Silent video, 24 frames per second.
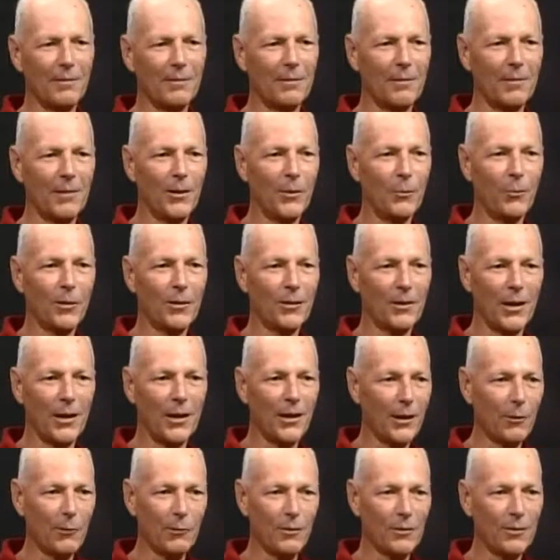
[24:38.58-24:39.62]
it was, and
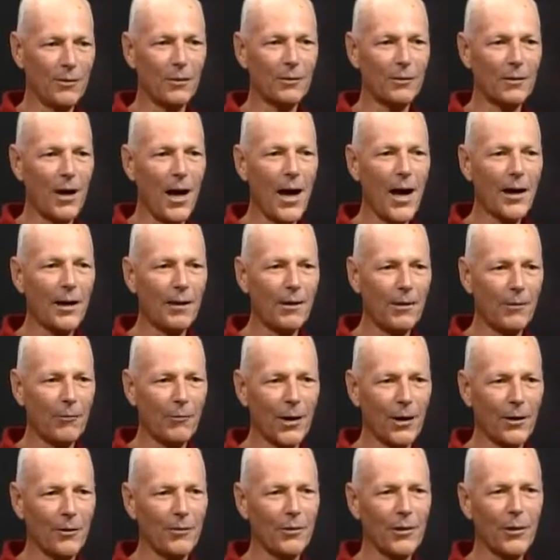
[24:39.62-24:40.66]
they were still dying at
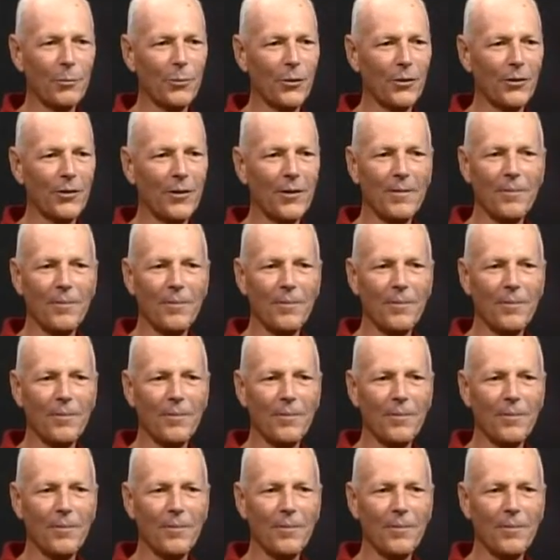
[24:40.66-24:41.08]
record numbers.